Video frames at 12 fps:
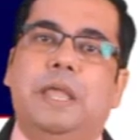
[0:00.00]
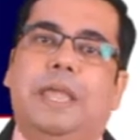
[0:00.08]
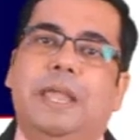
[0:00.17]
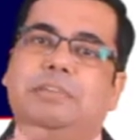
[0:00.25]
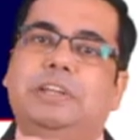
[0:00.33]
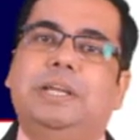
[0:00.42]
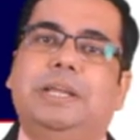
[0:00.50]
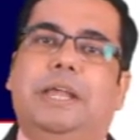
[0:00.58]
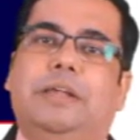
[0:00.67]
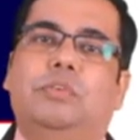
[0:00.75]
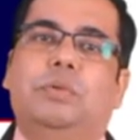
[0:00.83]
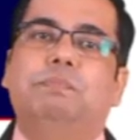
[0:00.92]
In such a
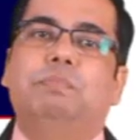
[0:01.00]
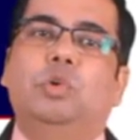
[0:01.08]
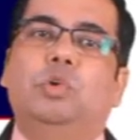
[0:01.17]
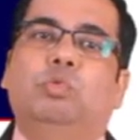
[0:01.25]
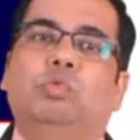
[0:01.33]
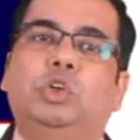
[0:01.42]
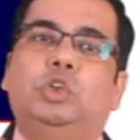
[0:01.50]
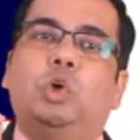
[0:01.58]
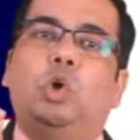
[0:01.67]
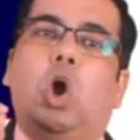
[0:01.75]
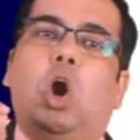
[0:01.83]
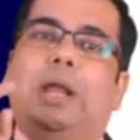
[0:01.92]
case, we
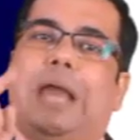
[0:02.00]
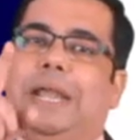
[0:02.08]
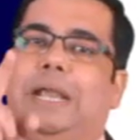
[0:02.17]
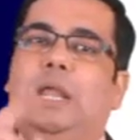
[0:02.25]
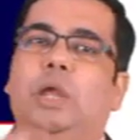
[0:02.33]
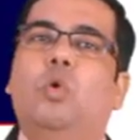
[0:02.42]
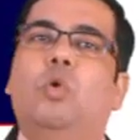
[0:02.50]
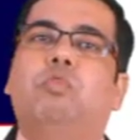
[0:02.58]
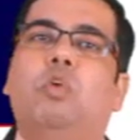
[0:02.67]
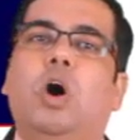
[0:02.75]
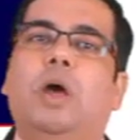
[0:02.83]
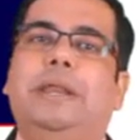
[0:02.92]
should not directly go
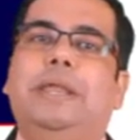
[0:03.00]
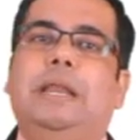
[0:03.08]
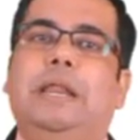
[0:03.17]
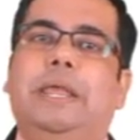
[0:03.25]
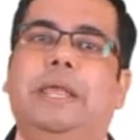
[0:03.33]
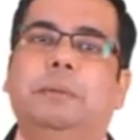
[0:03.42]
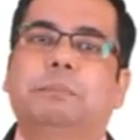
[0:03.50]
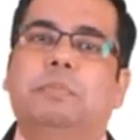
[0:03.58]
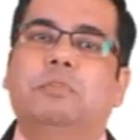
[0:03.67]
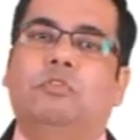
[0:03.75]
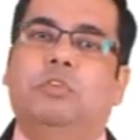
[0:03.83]
for re-cleaning.